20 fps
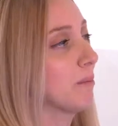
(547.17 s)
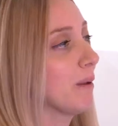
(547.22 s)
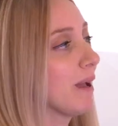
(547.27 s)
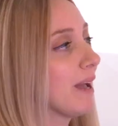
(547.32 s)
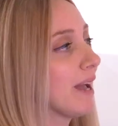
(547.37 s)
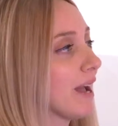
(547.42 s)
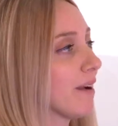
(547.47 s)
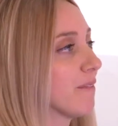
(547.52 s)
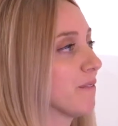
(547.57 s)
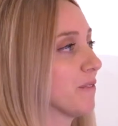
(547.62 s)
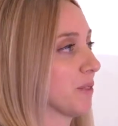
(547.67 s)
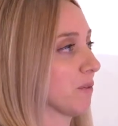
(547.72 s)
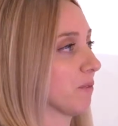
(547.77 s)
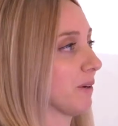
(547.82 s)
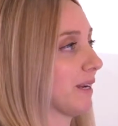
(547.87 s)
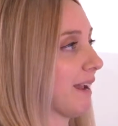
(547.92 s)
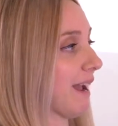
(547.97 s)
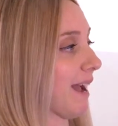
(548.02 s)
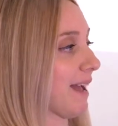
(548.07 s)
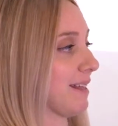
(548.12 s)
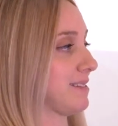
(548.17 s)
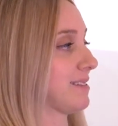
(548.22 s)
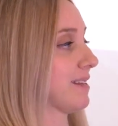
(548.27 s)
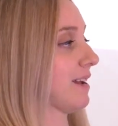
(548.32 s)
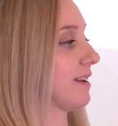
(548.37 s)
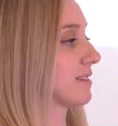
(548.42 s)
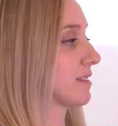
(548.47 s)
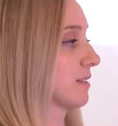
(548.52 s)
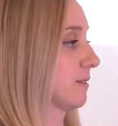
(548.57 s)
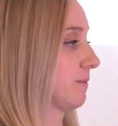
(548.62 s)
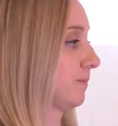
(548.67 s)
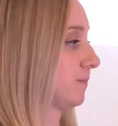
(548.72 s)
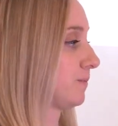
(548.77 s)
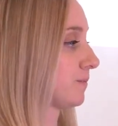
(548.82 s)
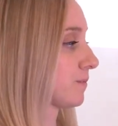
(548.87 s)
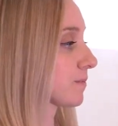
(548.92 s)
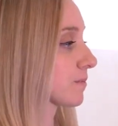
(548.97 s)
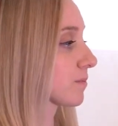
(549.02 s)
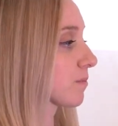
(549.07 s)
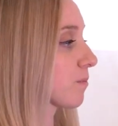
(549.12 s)
I have 3 ad sets.
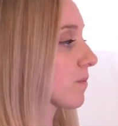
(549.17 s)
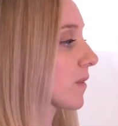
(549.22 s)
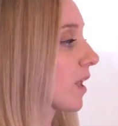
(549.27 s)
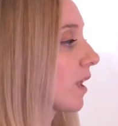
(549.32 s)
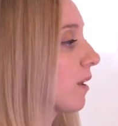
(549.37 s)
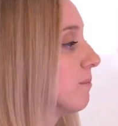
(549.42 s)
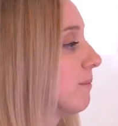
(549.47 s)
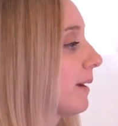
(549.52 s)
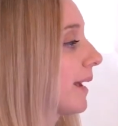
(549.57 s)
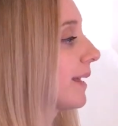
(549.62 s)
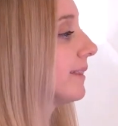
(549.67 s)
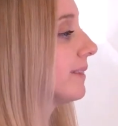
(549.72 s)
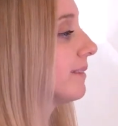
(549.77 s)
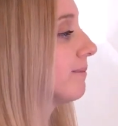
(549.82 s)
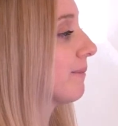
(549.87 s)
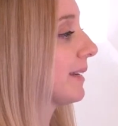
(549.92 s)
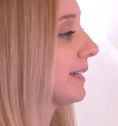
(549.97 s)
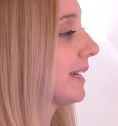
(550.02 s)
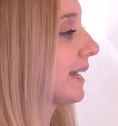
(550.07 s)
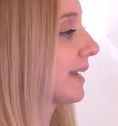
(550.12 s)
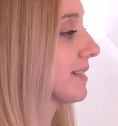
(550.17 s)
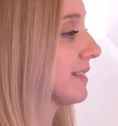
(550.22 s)
My next